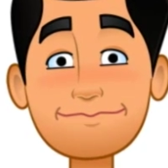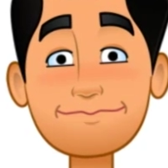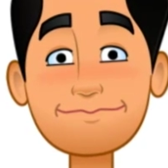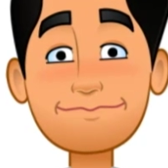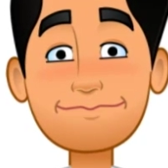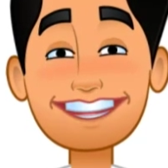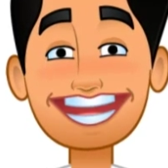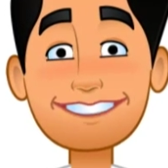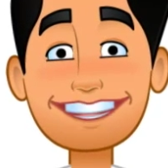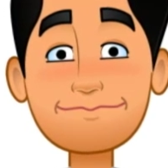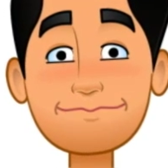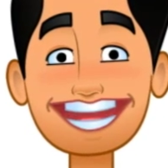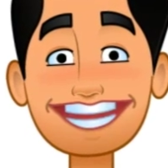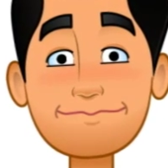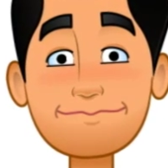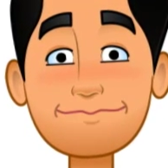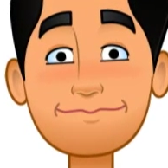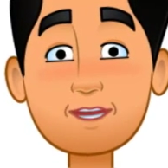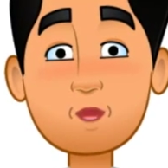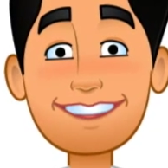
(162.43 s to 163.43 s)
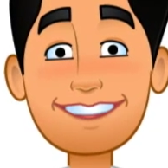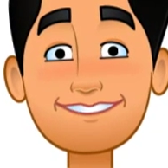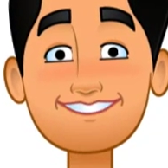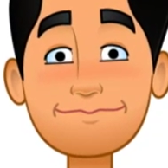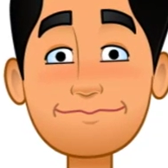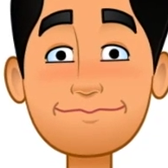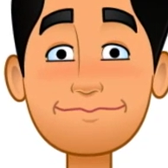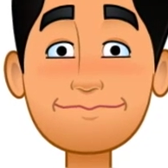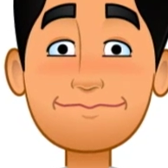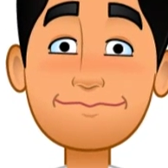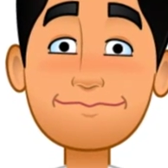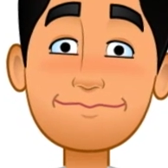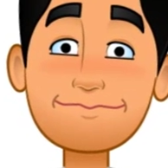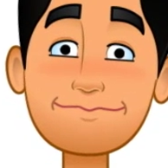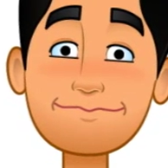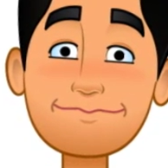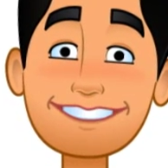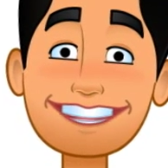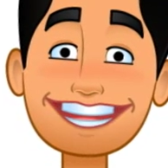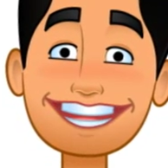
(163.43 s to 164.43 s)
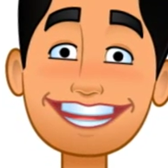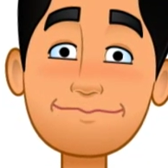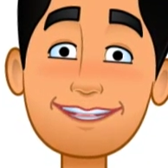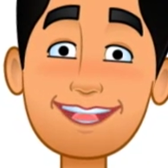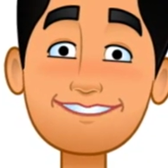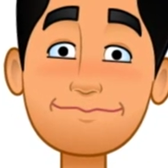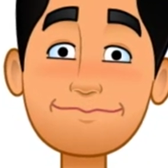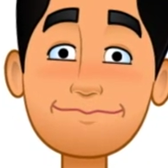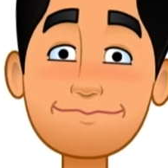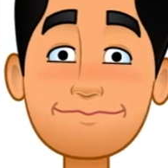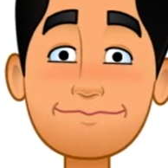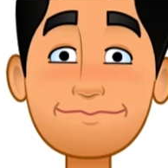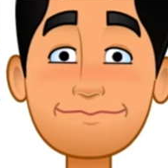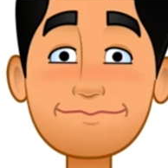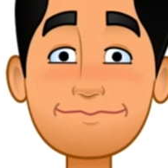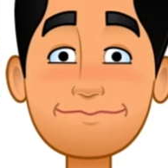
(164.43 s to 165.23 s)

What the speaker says: inches square for the opening.